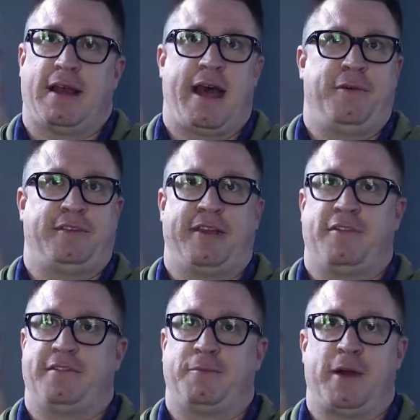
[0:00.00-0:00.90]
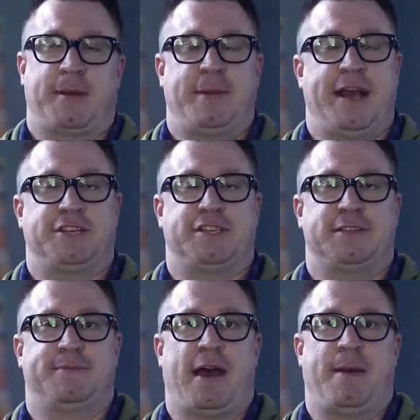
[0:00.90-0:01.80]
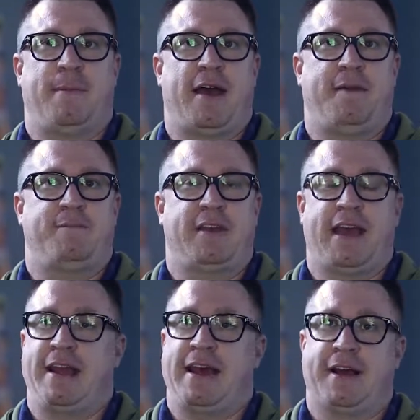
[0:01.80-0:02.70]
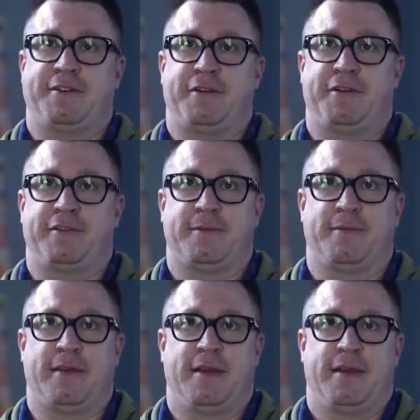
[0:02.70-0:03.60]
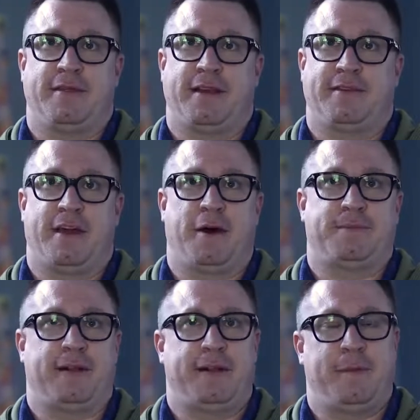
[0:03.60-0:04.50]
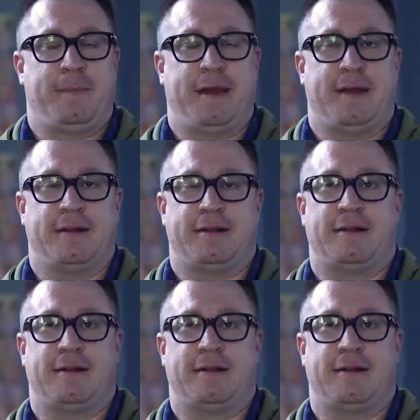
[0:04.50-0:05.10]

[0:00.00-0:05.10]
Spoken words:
I was given some recommendations by my VA doctors. Things helped a little bit.